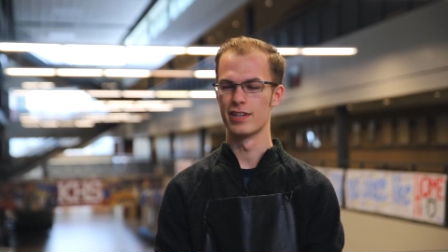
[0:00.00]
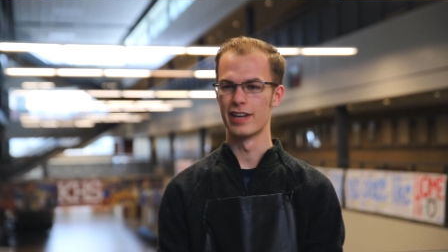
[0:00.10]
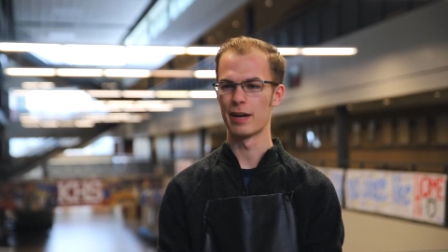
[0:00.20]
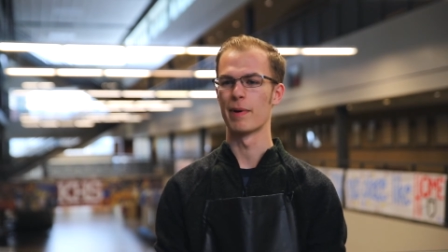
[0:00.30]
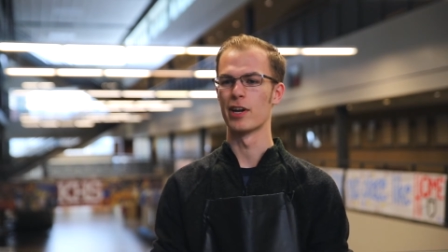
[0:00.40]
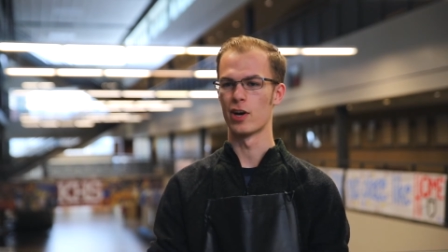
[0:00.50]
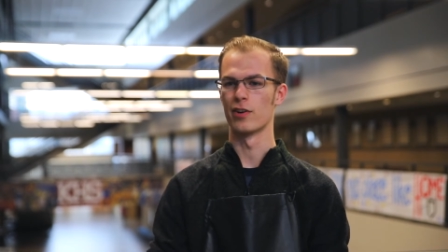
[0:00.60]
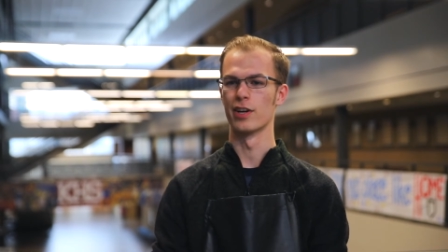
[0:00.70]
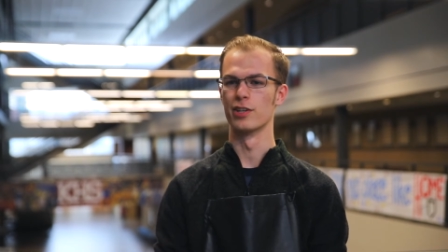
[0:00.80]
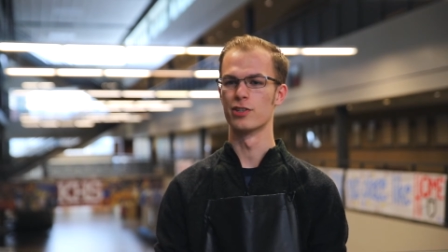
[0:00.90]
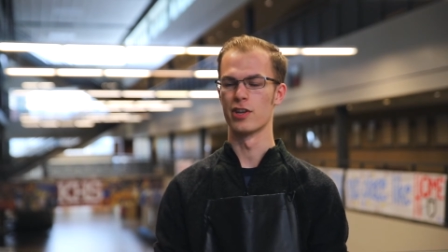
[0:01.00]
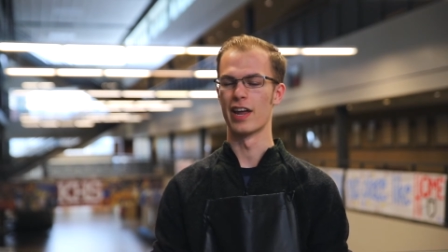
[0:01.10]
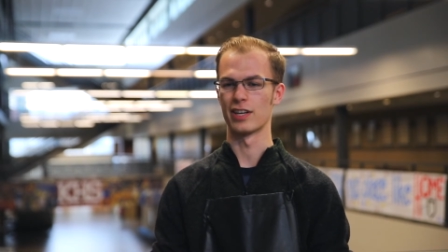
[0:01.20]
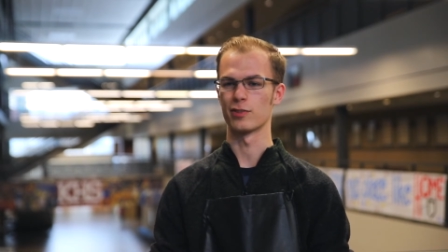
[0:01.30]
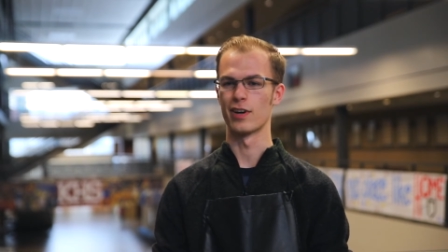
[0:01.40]
to, take my knowledge to the
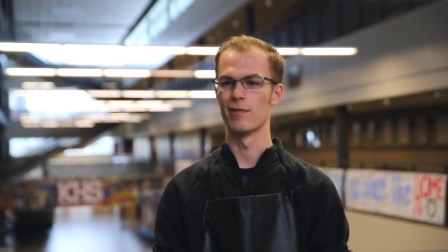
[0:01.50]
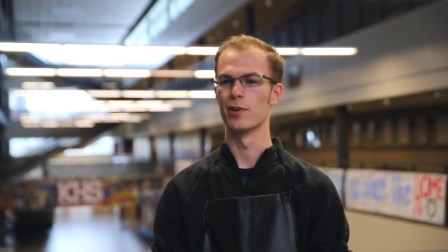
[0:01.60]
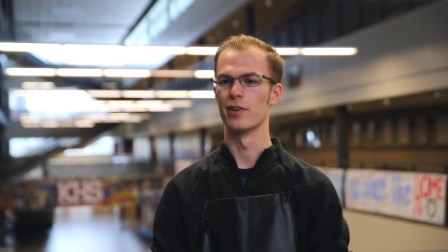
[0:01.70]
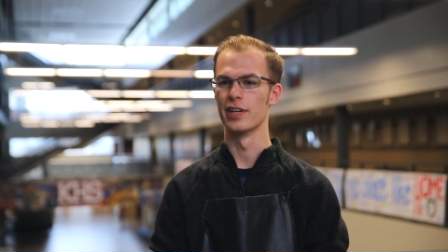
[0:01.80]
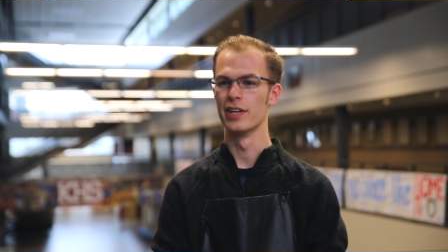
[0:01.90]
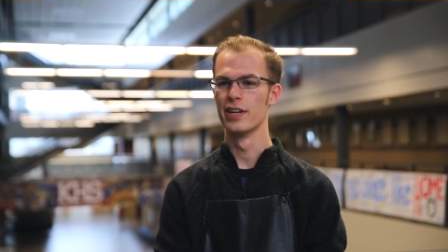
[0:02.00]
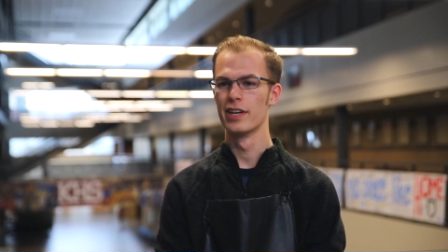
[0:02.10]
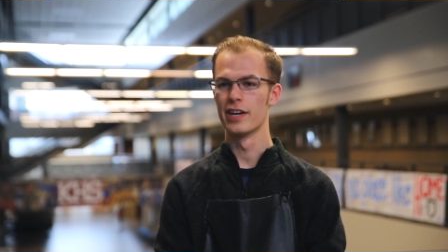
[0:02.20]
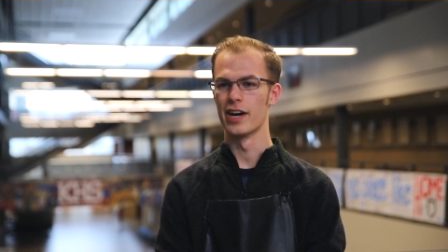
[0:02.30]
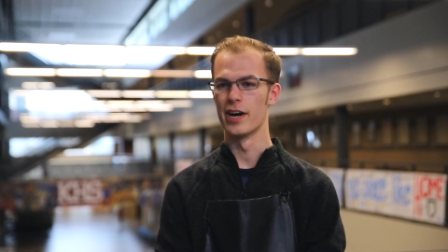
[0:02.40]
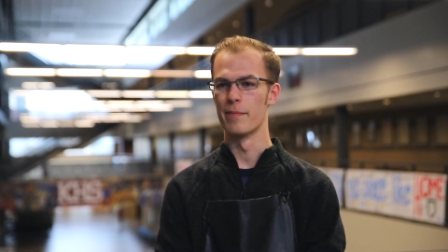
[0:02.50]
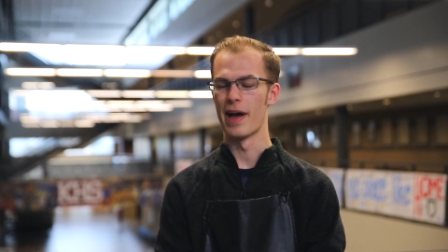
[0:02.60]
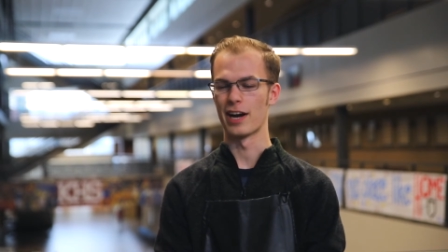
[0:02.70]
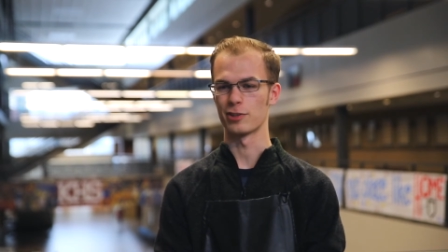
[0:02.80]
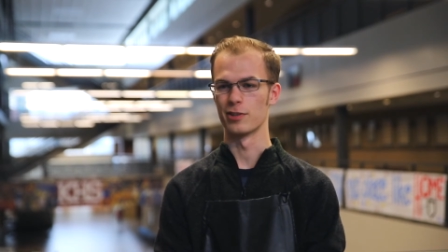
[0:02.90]
next level and um,
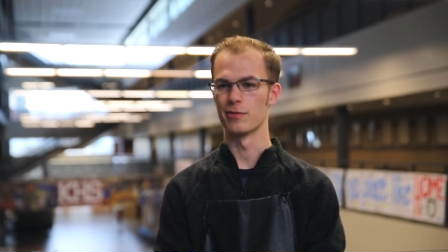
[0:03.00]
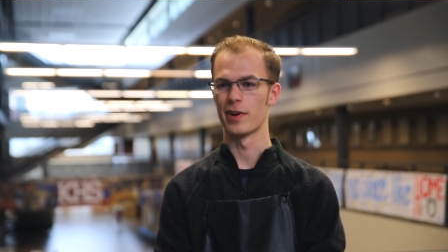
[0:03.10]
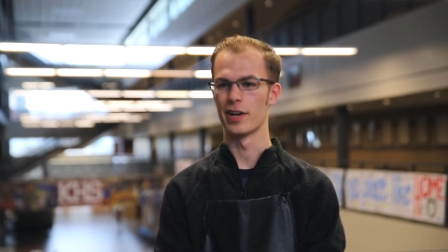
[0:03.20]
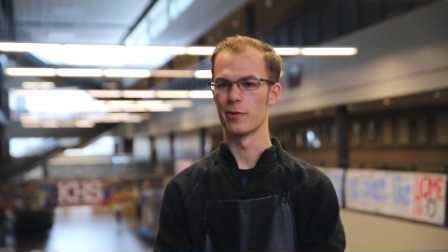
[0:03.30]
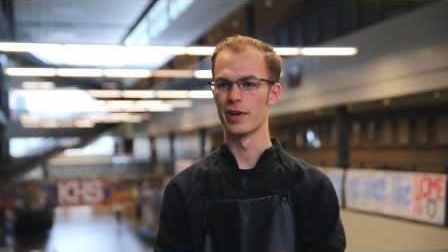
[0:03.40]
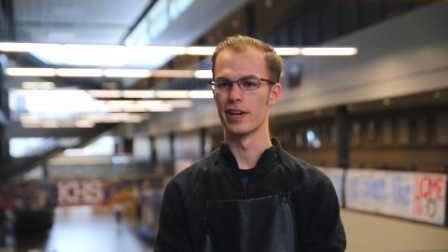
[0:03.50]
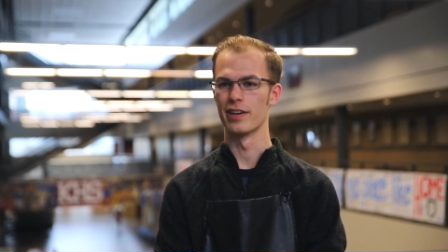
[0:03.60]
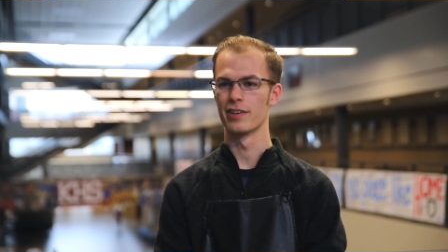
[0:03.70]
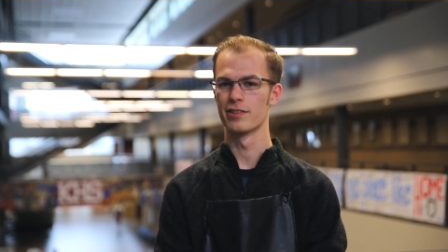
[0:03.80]
actually find a way